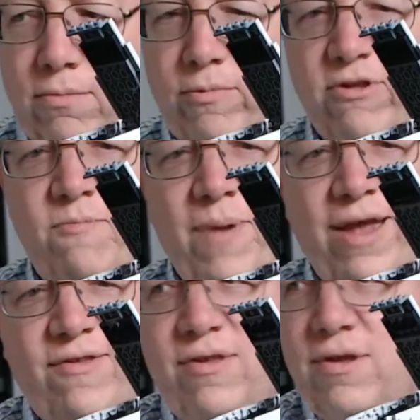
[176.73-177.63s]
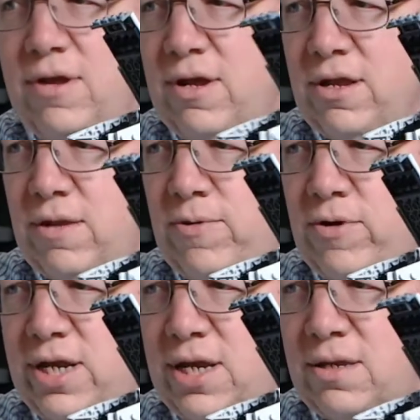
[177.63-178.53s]
with space to
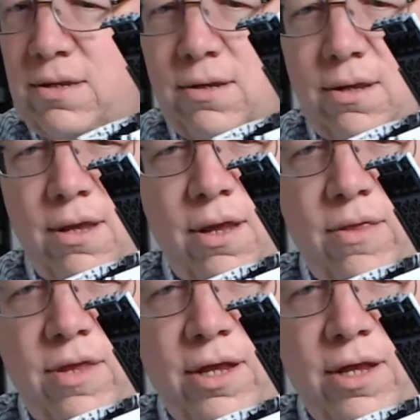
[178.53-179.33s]
put in the